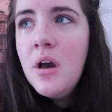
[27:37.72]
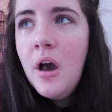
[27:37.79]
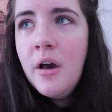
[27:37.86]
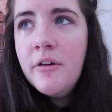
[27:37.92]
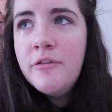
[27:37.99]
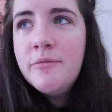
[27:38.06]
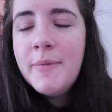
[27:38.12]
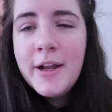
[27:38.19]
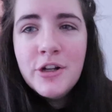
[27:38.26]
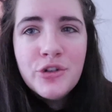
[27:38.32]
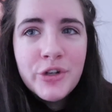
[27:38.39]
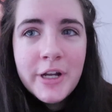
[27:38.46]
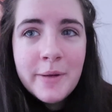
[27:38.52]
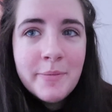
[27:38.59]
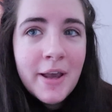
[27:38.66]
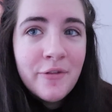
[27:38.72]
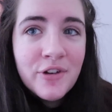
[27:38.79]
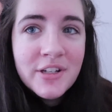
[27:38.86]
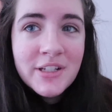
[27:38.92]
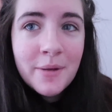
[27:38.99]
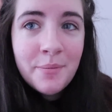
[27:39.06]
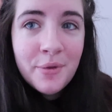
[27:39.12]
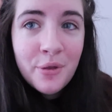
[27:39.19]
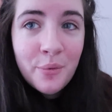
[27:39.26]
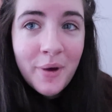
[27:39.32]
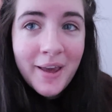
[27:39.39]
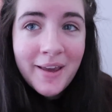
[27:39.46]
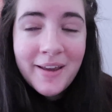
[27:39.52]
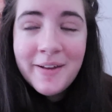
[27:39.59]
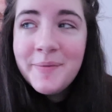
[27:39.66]
of my dream every step of the
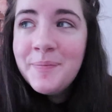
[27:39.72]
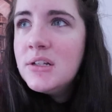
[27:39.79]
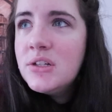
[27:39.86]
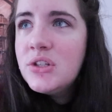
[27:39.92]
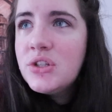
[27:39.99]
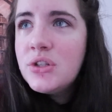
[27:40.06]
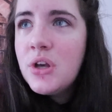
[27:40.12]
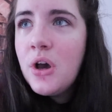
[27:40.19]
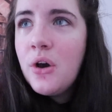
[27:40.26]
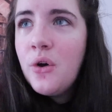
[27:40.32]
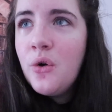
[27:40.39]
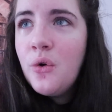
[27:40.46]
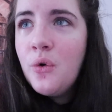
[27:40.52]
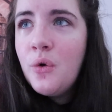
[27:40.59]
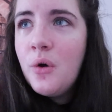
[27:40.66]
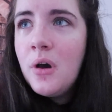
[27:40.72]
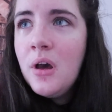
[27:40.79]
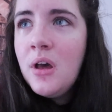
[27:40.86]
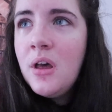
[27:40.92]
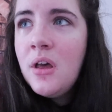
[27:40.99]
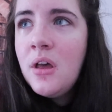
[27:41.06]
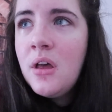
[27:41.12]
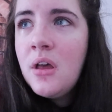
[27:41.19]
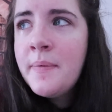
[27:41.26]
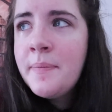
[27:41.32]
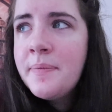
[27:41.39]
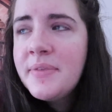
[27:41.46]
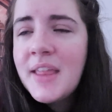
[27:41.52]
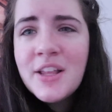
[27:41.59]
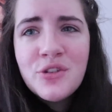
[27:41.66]
way. So
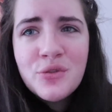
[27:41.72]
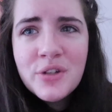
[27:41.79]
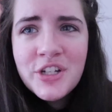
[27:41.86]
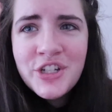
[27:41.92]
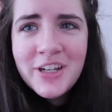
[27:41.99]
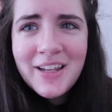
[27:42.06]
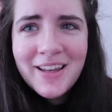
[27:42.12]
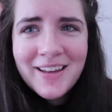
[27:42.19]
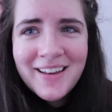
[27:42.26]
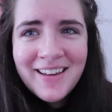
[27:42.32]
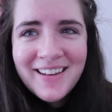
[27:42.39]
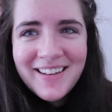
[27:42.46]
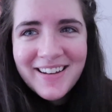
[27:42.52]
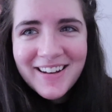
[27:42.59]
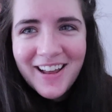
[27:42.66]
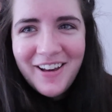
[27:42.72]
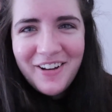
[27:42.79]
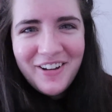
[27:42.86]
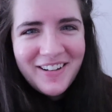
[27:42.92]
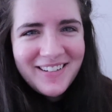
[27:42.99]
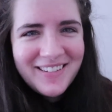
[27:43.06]
that's really shitty, you know?